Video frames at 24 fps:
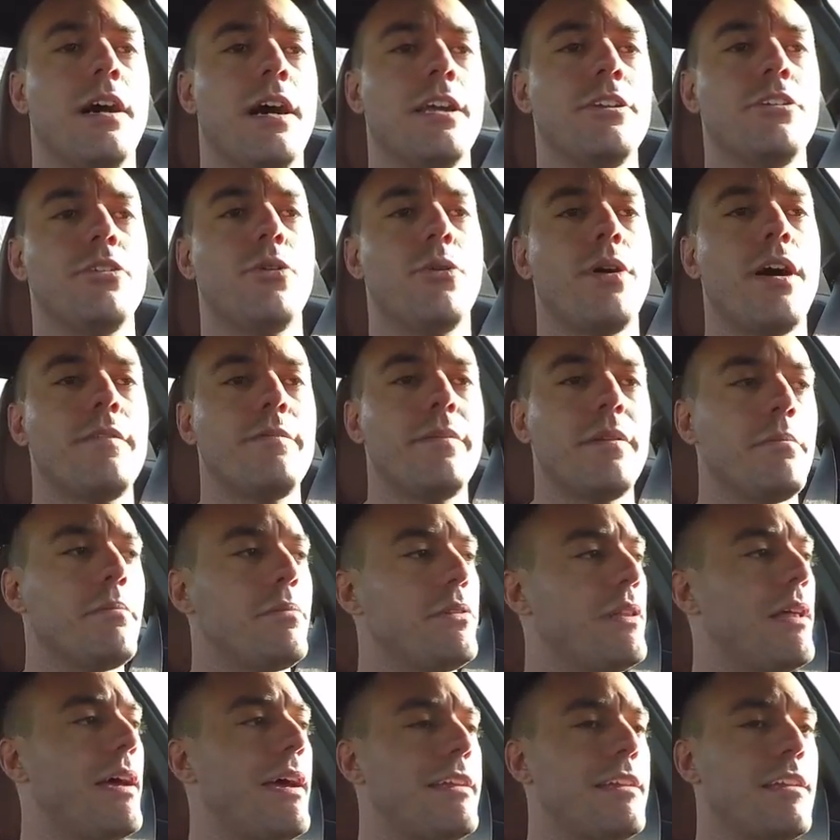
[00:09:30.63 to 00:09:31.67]
I know I've been
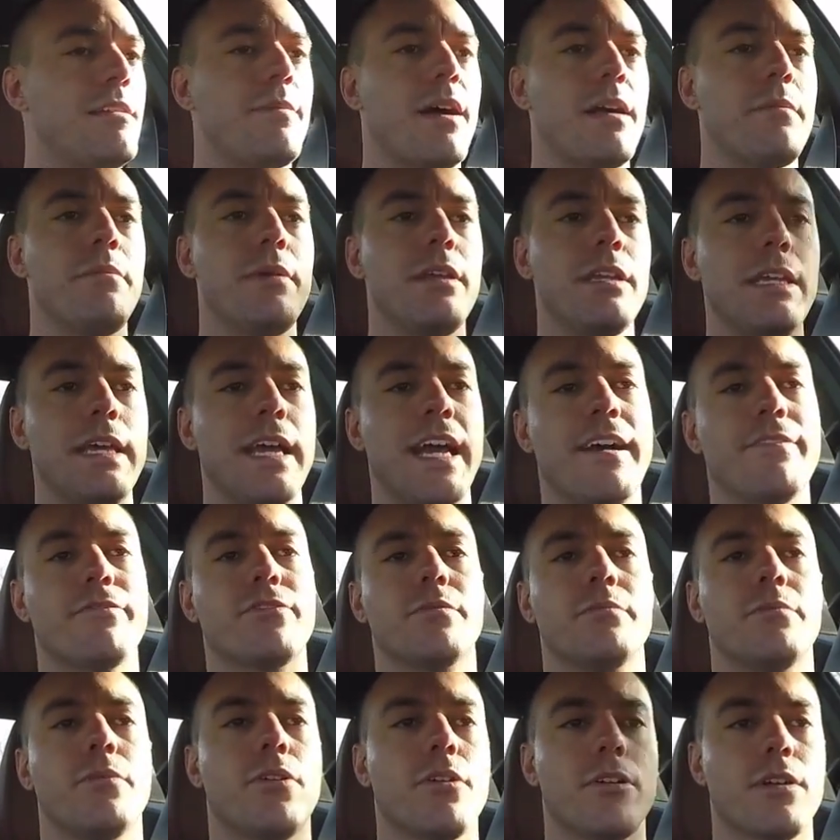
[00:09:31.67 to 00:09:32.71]
blinded by many
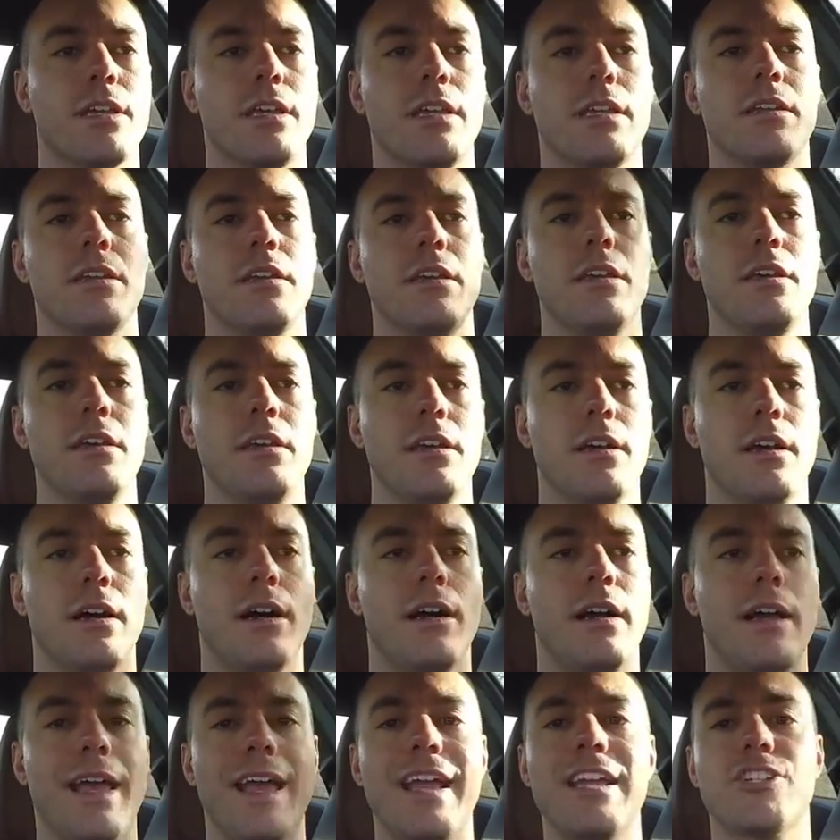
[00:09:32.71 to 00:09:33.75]
aftermarket
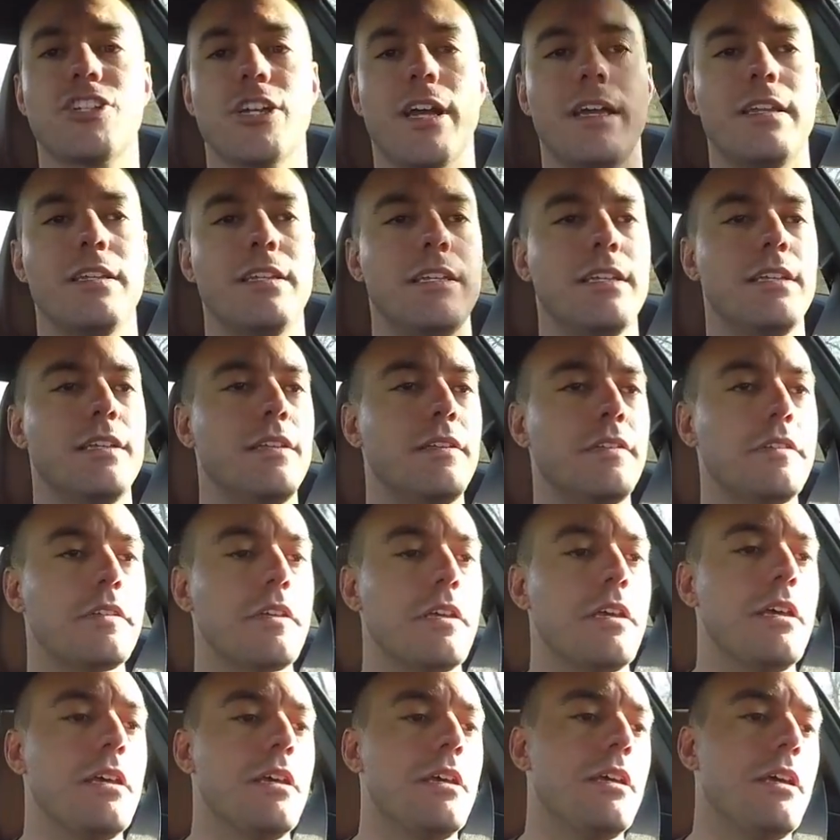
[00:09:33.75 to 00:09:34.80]
HIDs,
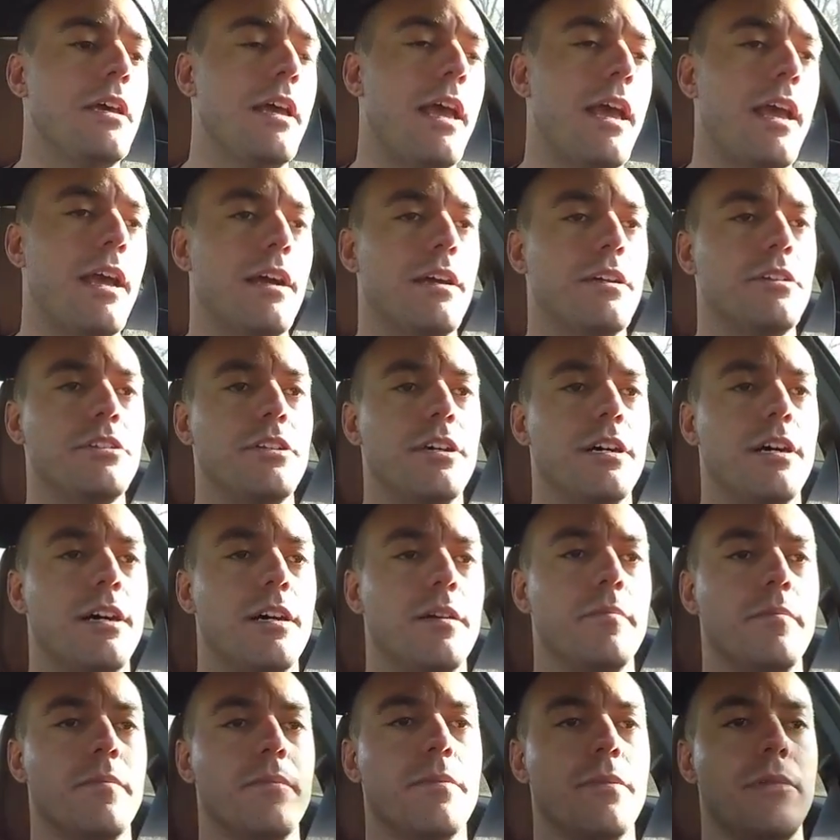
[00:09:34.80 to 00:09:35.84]
and
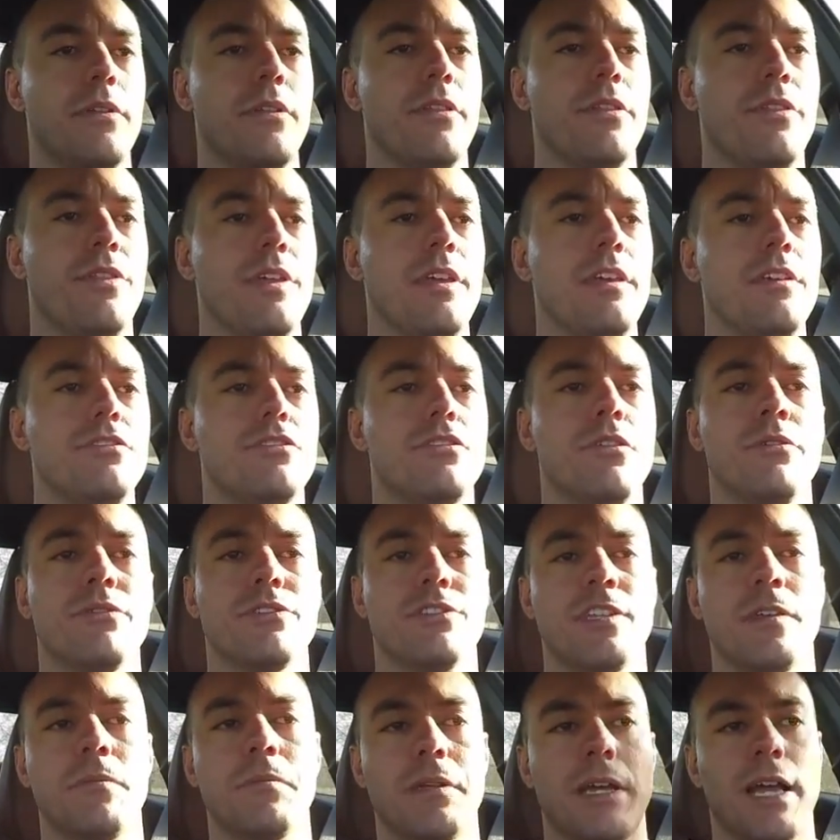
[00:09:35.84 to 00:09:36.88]
these don't
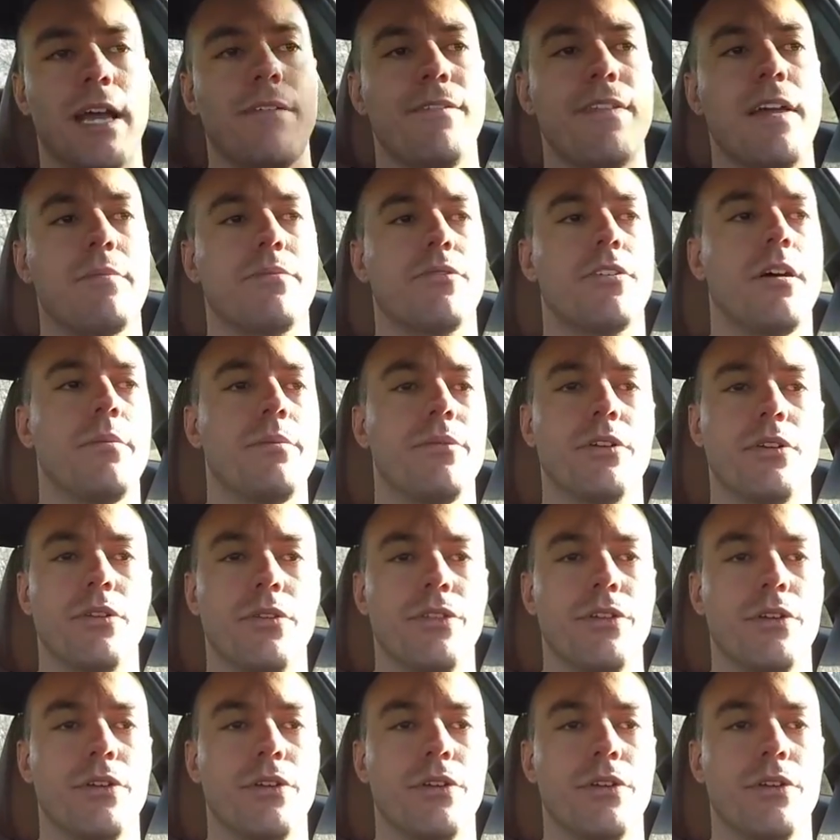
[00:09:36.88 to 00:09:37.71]
seem to have that problem.